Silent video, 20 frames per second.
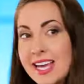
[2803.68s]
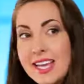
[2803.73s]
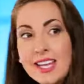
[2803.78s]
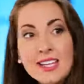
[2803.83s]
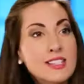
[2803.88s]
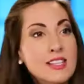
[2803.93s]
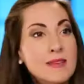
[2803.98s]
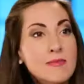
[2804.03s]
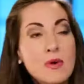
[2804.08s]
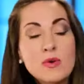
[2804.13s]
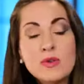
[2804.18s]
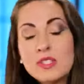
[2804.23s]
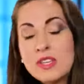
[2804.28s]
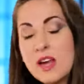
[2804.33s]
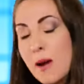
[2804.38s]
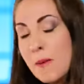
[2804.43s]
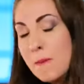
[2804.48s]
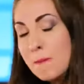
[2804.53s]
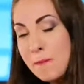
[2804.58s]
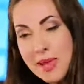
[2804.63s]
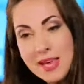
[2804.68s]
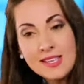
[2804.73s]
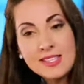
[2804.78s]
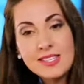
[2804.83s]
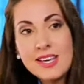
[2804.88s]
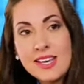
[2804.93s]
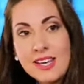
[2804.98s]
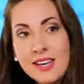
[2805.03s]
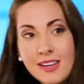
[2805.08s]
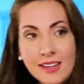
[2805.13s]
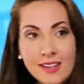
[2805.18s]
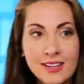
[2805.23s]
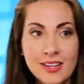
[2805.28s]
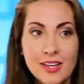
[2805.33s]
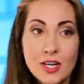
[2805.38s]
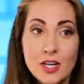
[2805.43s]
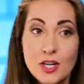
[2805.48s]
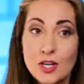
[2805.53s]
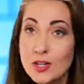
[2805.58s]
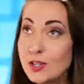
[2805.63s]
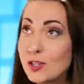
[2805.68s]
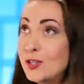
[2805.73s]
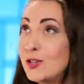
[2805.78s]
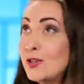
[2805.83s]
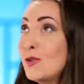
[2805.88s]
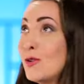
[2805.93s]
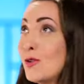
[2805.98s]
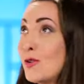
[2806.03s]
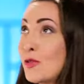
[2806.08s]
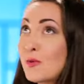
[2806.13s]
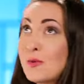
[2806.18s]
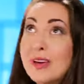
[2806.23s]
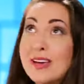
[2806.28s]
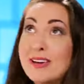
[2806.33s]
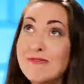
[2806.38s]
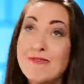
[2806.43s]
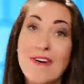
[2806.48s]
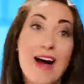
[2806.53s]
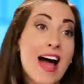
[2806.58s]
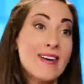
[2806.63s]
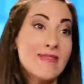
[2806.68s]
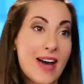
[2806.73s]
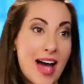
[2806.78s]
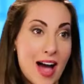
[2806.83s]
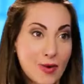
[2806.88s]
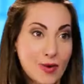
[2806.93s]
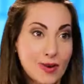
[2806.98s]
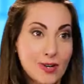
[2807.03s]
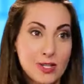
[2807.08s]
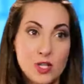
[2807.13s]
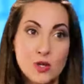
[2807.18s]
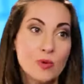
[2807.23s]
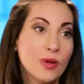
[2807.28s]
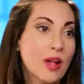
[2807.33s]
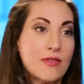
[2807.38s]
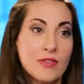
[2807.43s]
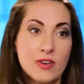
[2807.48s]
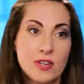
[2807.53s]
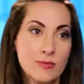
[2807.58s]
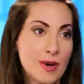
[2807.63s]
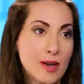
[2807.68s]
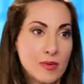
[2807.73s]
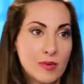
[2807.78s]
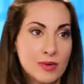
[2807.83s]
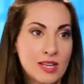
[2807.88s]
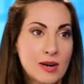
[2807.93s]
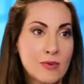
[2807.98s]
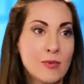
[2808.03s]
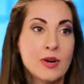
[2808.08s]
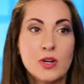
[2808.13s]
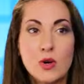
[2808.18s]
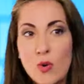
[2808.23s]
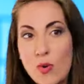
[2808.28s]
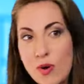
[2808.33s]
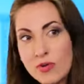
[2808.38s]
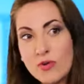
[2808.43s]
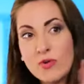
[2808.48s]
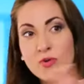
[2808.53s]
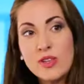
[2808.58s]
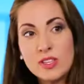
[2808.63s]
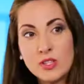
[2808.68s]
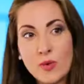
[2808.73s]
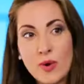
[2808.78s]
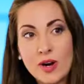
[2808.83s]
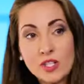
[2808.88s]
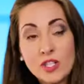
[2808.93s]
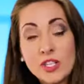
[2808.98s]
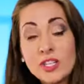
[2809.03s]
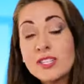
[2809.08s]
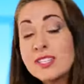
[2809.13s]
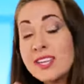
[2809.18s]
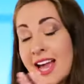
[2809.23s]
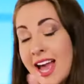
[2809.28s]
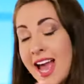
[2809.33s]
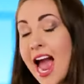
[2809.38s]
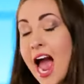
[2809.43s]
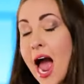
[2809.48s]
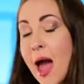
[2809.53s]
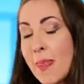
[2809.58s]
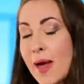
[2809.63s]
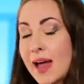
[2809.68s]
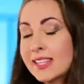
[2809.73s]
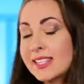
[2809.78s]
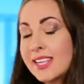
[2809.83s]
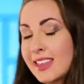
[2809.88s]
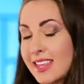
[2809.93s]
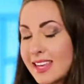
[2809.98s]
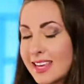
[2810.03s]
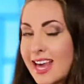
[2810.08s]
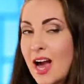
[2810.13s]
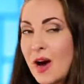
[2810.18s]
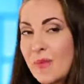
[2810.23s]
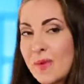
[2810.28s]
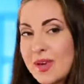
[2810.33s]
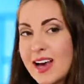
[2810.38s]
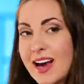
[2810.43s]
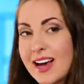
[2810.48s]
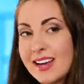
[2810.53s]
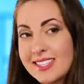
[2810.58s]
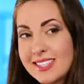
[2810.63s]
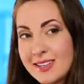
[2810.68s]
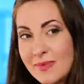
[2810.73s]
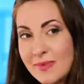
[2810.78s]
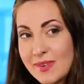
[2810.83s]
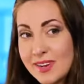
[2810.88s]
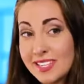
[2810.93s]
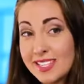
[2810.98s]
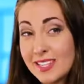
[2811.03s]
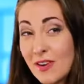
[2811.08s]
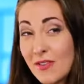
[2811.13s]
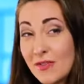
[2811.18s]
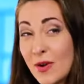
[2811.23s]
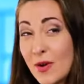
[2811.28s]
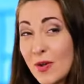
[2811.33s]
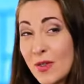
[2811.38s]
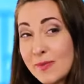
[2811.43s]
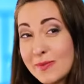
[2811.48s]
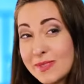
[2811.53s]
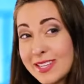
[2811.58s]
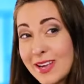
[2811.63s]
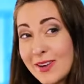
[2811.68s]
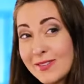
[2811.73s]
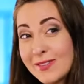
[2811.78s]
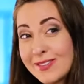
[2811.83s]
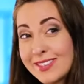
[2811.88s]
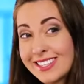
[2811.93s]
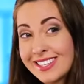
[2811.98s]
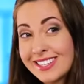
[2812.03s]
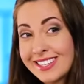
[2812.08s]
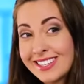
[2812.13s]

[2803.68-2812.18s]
It is the most amazing 2, 3, 5 hours you will ever spend with someone going through these questions. And that's, I think, how we guide someone to self-know themselves.